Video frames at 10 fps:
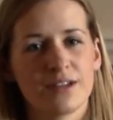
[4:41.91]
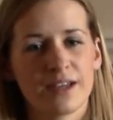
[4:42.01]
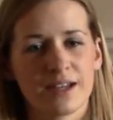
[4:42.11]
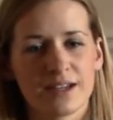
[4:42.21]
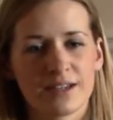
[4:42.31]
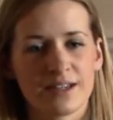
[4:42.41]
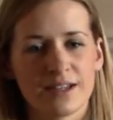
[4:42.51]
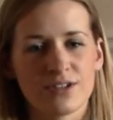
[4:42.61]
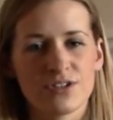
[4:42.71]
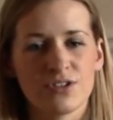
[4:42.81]
get
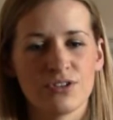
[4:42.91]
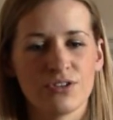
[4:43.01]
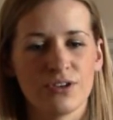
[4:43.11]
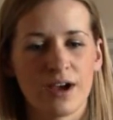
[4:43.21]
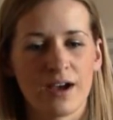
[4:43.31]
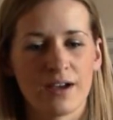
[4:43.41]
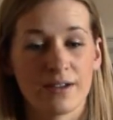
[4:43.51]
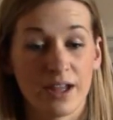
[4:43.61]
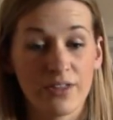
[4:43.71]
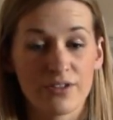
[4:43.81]
into a
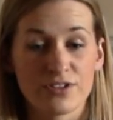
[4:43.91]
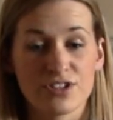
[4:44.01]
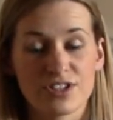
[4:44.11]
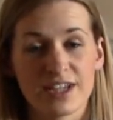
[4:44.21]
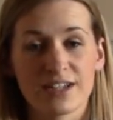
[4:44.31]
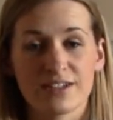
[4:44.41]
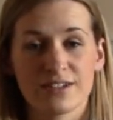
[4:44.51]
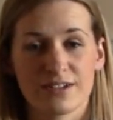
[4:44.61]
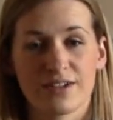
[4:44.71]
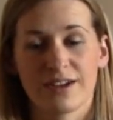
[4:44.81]
healthier state.
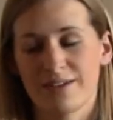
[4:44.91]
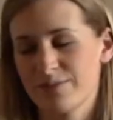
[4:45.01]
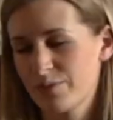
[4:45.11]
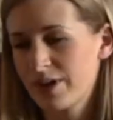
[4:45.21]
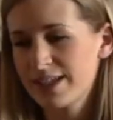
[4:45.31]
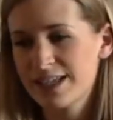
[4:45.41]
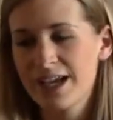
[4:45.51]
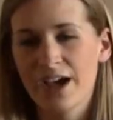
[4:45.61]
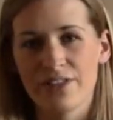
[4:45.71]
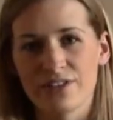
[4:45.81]
When I
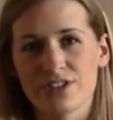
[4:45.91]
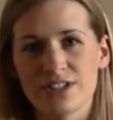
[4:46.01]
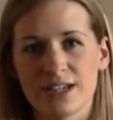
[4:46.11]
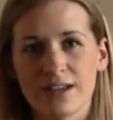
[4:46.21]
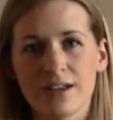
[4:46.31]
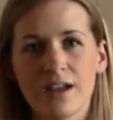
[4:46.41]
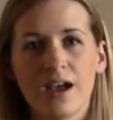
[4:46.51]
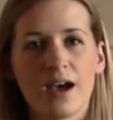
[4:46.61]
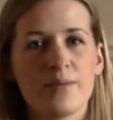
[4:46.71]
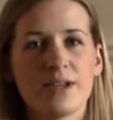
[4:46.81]
say healthier state,
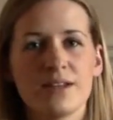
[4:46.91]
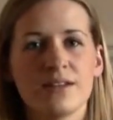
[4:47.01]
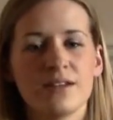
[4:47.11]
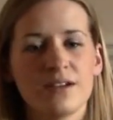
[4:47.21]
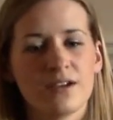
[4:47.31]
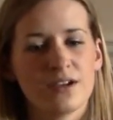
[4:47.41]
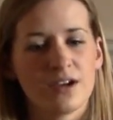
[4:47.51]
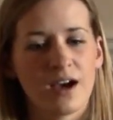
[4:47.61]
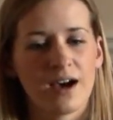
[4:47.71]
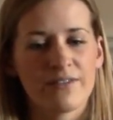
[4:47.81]
I mean
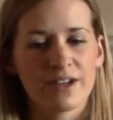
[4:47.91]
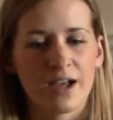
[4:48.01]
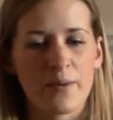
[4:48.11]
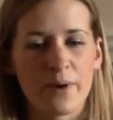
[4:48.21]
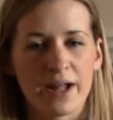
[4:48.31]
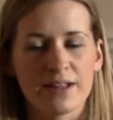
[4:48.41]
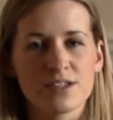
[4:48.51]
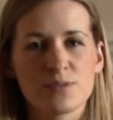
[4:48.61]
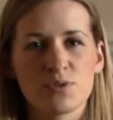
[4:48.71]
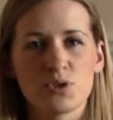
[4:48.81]
having a
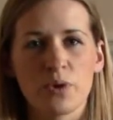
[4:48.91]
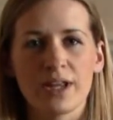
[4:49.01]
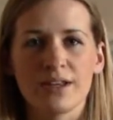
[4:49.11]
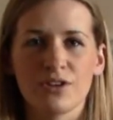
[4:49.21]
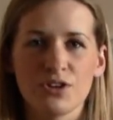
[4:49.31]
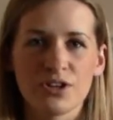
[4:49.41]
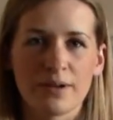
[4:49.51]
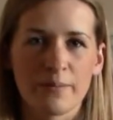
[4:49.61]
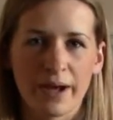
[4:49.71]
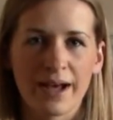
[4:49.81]
balance between good
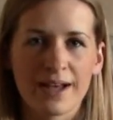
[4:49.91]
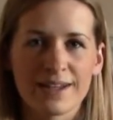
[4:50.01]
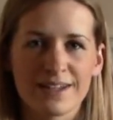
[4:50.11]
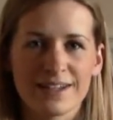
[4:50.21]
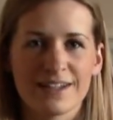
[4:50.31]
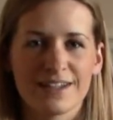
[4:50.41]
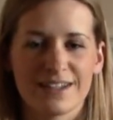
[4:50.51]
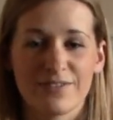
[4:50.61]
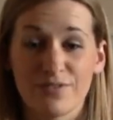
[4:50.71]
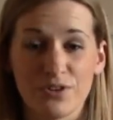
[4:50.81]
and bad
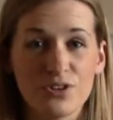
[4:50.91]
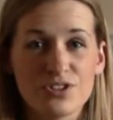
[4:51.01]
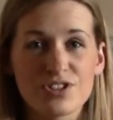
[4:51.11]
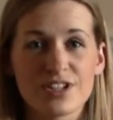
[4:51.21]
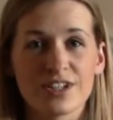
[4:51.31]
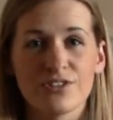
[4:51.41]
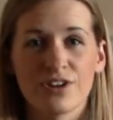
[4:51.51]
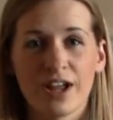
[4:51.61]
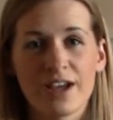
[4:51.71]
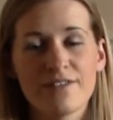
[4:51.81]
foods in
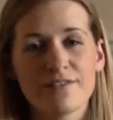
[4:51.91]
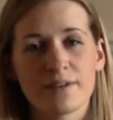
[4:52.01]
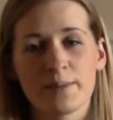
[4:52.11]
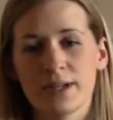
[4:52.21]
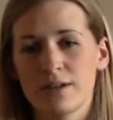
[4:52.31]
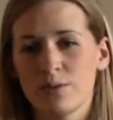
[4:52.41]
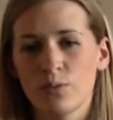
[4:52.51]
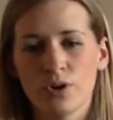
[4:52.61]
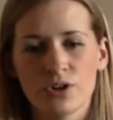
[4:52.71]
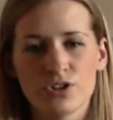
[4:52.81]
your life. I mean,
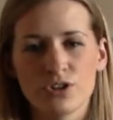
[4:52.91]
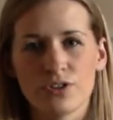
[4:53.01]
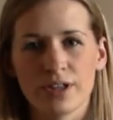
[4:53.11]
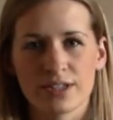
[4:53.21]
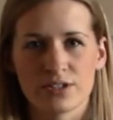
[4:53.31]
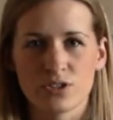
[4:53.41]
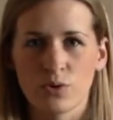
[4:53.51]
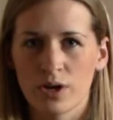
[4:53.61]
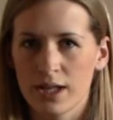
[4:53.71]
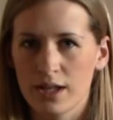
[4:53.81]
1 or 2 things isn't
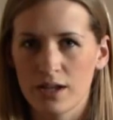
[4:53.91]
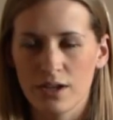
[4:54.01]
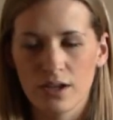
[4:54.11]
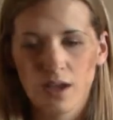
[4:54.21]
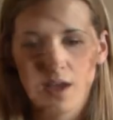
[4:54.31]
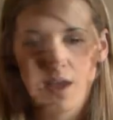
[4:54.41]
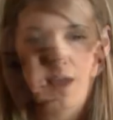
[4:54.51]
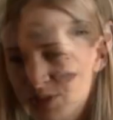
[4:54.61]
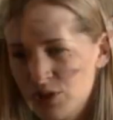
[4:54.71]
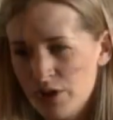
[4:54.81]
going to kill you. I
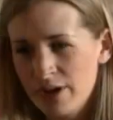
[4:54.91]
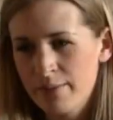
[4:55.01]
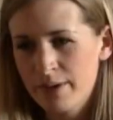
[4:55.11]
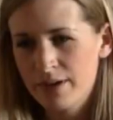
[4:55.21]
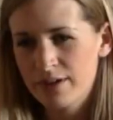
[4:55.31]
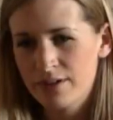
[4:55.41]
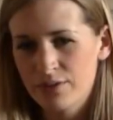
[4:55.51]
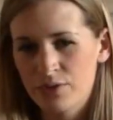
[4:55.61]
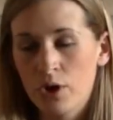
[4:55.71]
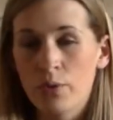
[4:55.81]
was talking about,
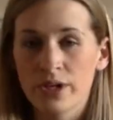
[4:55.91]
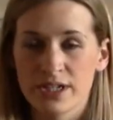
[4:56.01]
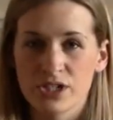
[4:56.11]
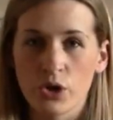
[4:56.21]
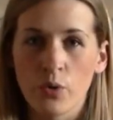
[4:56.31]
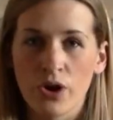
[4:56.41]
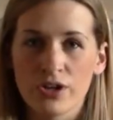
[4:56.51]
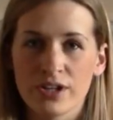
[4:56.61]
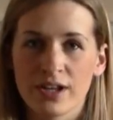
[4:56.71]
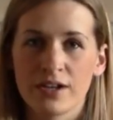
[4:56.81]
not wanting to go
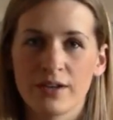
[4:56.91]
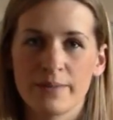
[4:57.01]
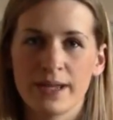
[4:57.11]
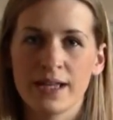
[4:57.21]
out and